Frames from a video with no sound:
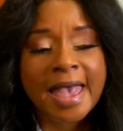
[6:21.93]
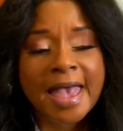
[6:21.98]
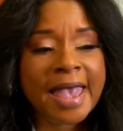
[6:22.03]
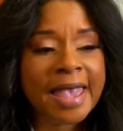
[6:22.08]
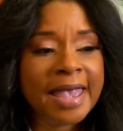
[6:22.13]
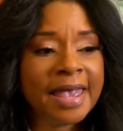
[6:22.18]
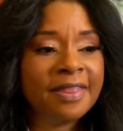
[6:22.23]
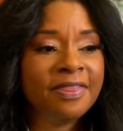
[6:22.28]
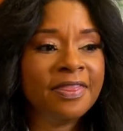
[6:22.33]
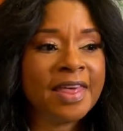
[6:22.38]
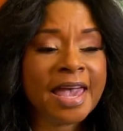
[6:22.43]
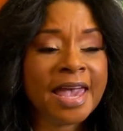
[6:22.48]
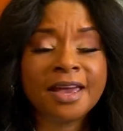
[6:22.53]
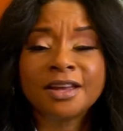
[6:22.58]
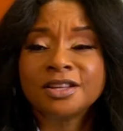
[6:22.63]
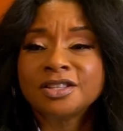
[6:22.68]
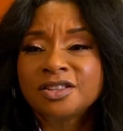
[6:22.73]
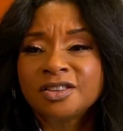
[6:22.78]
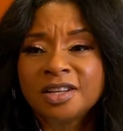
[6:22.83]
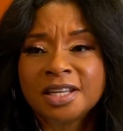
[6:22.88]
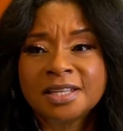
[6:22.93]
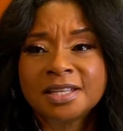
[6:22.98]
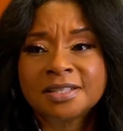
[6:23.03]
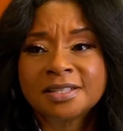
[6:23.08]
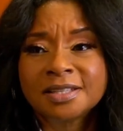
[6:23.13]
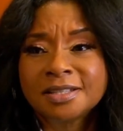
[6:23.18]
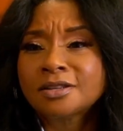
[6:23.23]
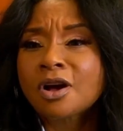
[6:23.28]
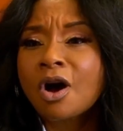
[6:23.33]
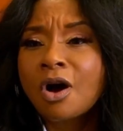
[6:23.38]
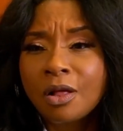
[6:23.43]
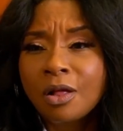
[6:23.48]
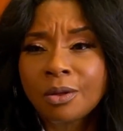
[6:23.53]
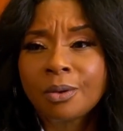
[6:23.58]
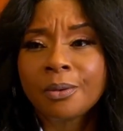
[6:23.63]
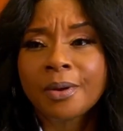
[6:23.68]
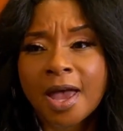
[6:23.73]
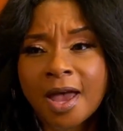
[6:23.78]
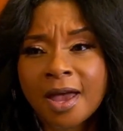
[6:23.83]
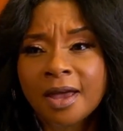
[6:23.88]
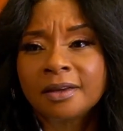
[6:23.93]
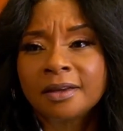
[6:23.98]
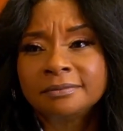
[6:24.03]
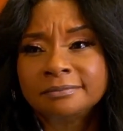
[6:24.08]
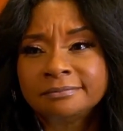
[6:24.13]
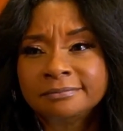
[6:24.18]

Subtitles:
And the answer is, it's all okay.